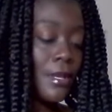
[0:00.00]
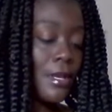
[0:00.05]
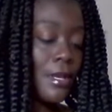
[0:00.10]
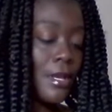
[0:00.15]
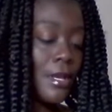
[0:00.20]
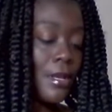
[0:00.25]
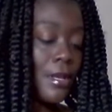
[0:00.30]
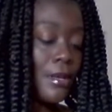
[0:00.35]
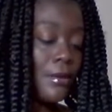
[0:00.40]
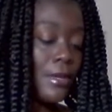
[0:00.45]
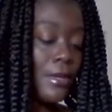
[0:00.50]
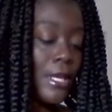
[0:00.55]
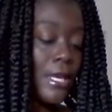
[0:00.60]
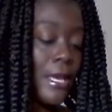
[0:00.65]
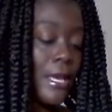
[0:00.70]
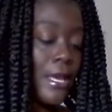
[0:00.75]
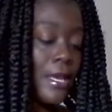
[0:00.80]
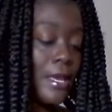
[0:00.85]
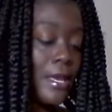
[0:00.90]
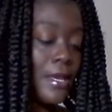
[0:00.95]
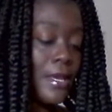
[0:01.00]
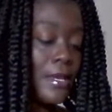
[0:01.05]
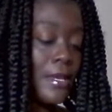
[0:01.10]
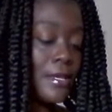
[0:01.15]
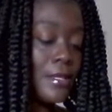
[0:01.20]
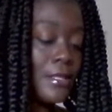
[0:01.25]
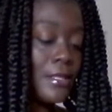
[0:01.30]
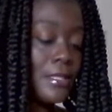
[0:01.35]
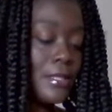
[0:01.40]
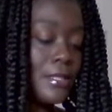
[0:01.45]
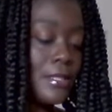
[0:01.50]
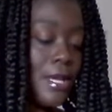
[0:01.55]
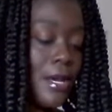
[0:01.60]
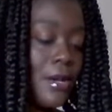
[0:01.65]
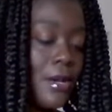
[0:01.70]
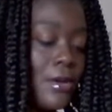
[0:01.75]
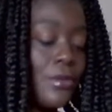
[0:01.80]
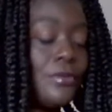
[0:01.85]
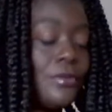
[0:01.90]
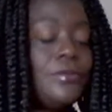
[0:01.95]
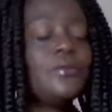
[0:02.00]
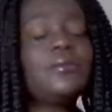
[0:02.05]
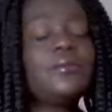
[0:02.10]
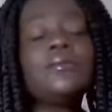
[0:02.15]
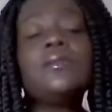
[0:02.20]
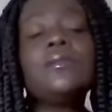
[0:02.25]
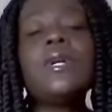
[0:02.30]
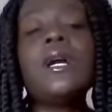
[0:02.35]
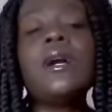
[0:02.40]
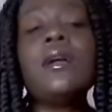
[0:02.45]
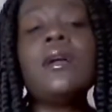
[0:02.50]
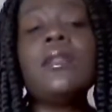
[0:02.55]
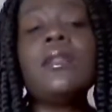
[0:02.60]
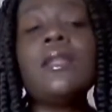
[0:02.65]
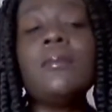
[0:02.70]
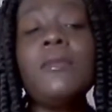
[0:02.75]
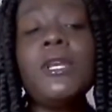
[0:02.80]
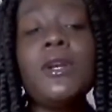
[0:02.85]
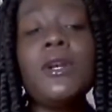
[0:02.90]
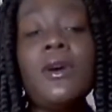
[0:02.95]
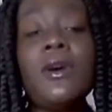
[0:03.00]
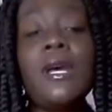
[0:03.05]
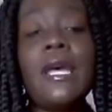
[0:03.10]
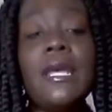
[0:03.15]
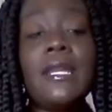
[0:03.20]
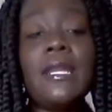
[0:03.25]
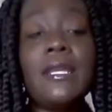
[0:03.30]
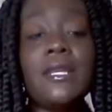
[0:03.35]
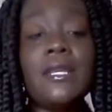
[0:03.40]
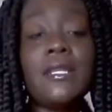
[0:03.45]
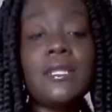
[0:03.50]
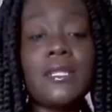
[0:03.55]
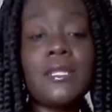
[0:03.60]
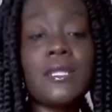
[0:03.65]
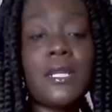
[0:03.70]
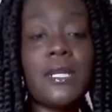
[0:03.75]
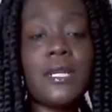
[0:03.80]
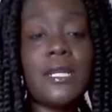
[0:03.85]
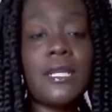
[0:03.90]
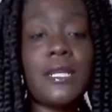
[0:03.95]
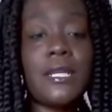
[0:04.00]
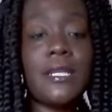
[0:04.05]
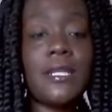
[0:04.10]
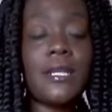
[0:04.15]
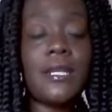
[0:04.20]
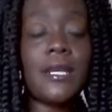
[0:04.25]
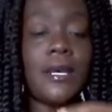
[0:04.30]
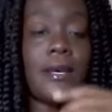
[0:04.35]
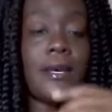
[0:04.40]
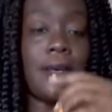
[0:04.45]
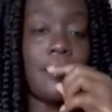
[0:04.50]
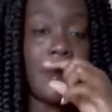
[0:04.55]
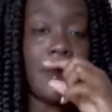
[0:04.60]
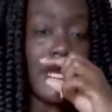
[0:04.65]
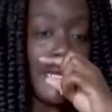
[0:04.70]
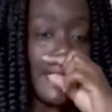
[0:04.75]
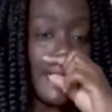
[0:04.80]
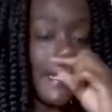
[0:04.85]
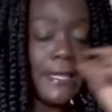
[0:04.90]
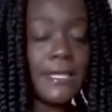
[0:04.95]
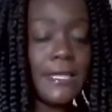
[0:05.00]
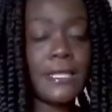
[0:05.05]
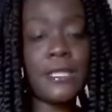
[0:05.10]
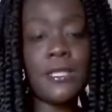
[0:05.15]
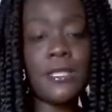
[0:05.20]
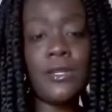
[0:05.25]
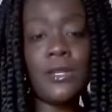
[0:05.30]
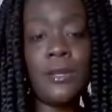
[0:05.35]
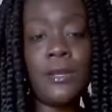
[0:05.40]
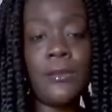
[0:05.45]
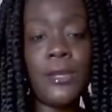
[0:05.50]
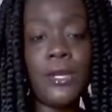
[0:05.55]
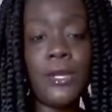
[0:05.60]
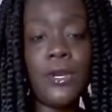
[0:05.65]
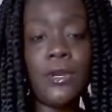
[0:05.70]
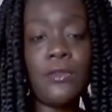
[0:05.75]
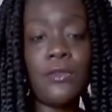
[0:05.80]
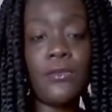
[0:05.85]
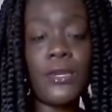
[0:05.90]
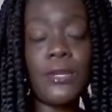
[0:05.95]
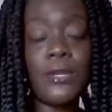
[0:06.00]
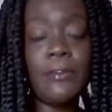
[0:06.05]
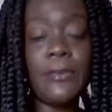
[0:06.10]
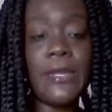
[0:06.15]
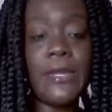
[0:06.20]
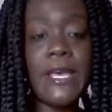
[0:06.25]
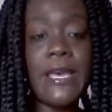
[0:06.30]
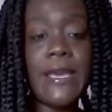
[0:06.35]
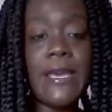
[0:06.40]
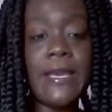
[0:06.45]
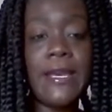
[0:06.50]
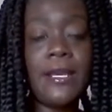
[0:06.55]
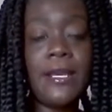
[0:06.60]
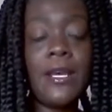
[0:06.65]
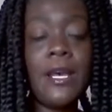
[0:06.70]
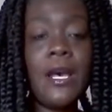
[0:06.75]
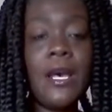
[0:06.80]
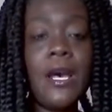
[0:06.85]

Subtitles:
Okay, so let me go ahead and get started. Again, this is going to be on replay.